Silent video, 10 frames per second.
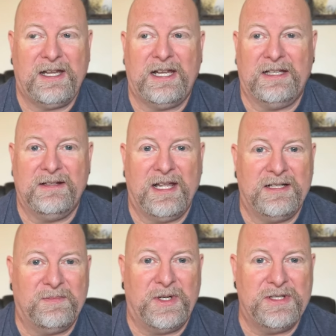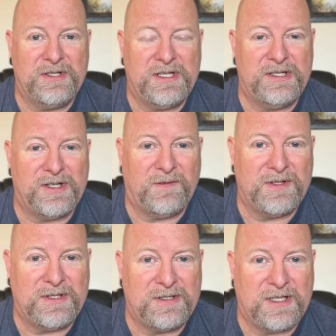and that emergency
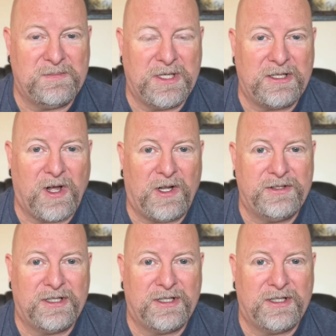services had been called